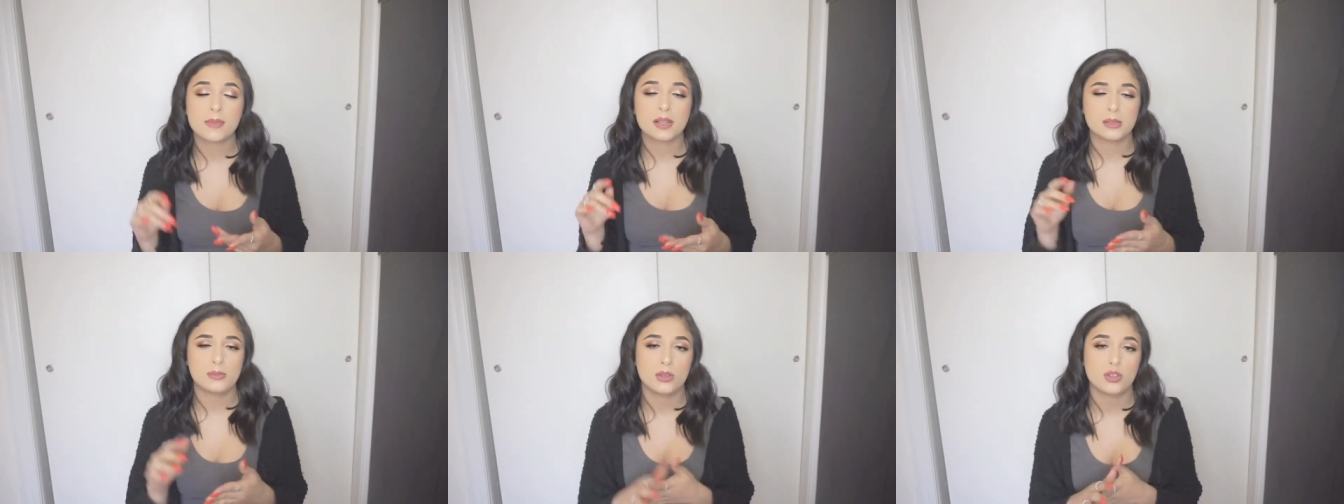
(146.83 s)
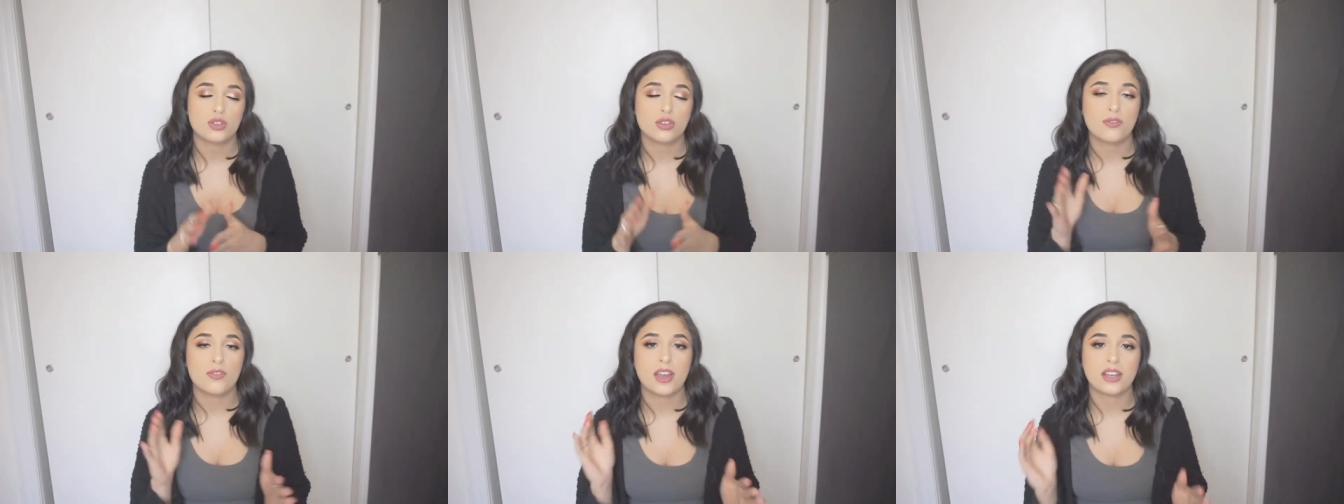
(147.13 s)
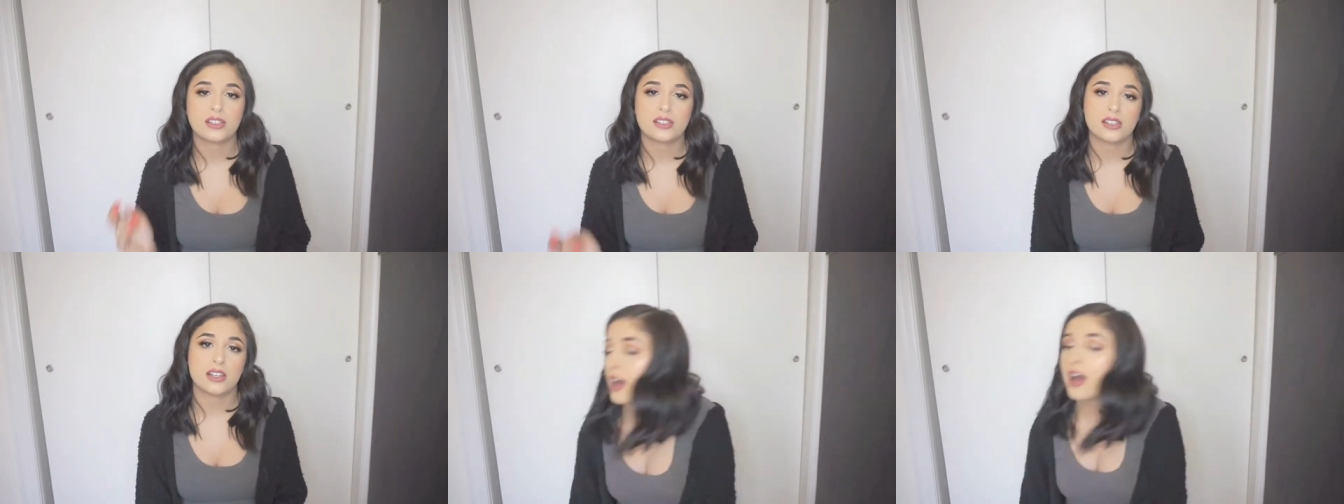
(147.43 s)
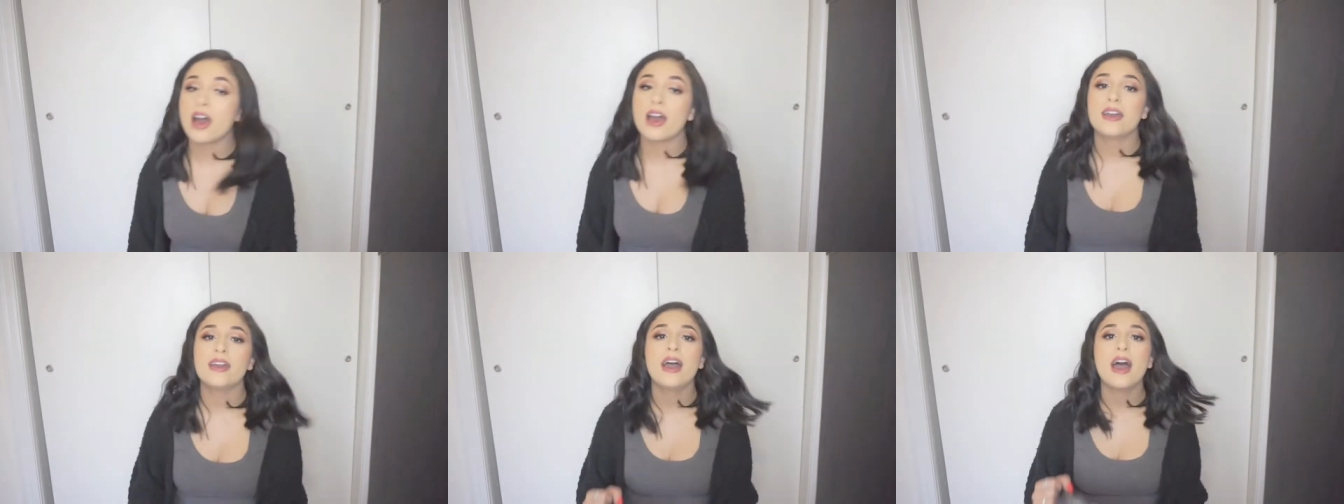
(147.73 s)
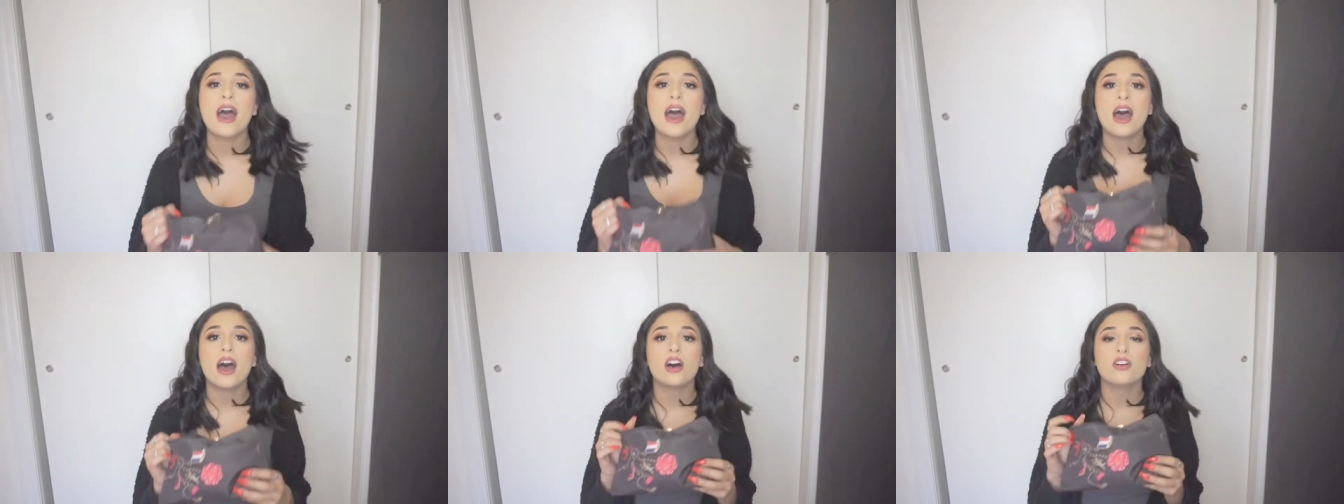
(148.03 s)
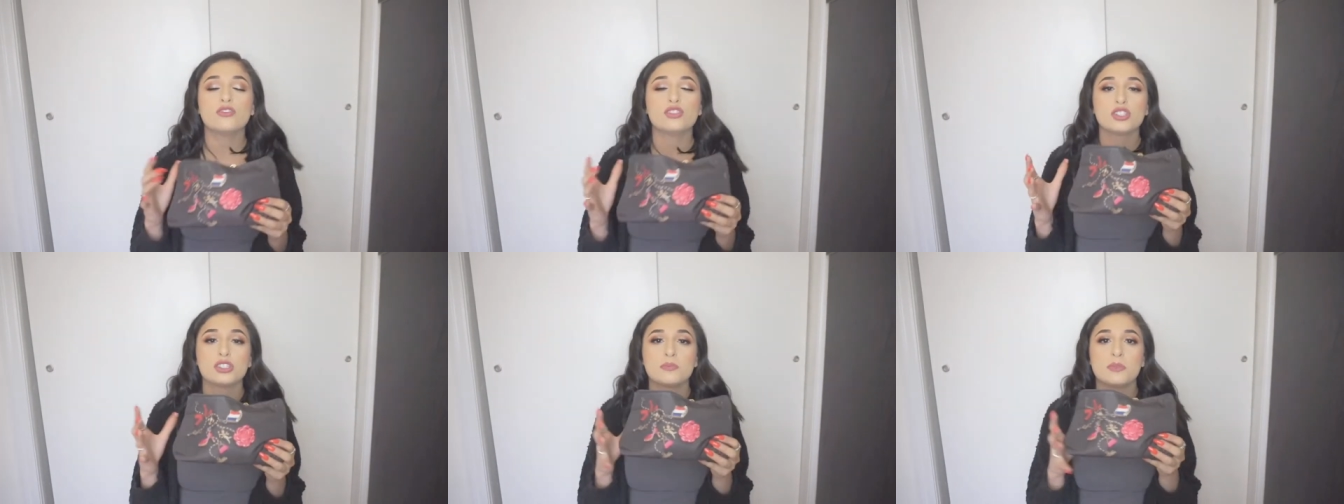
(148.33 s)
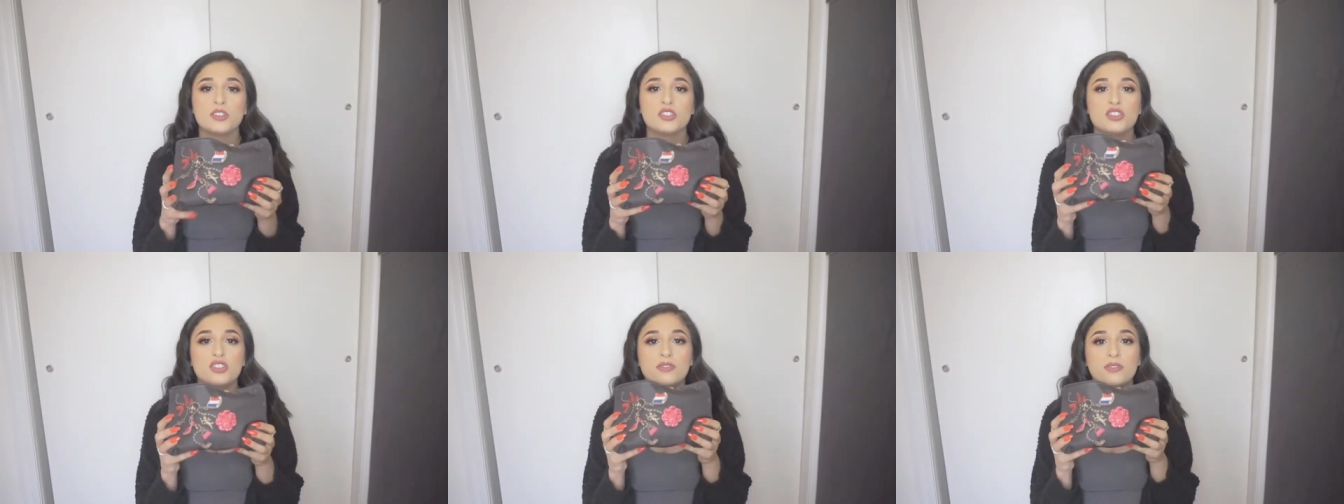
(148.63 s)
my special effects. I have just a
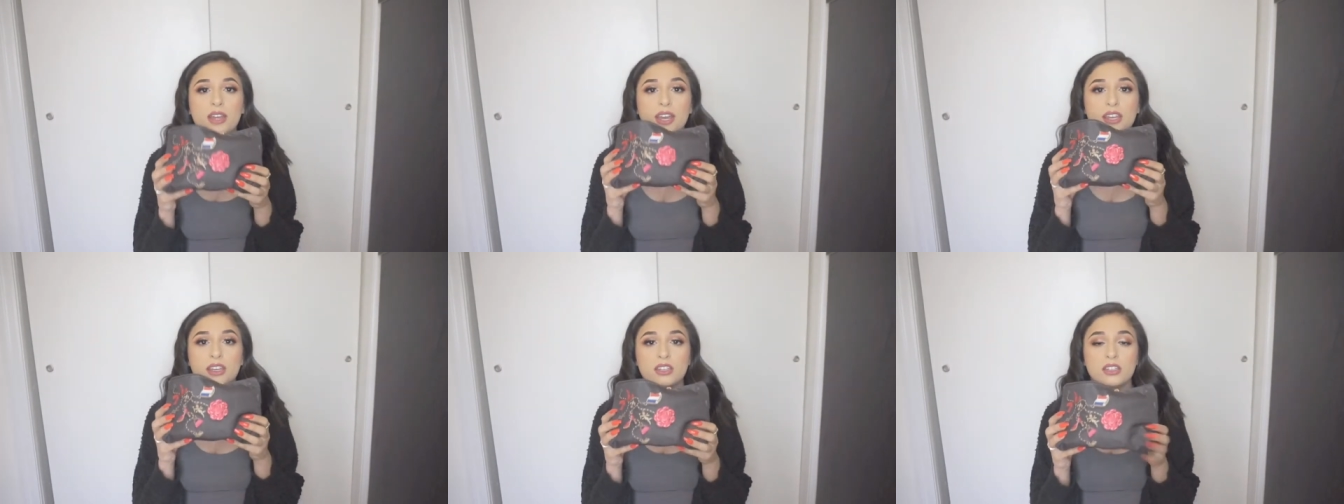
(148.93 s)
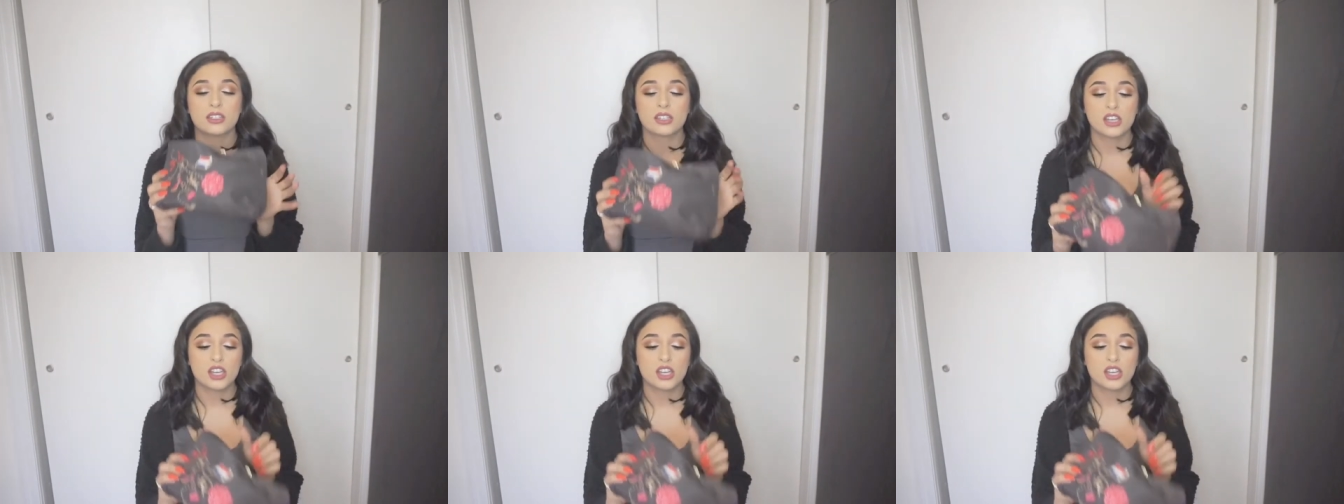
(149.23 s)
bunch of like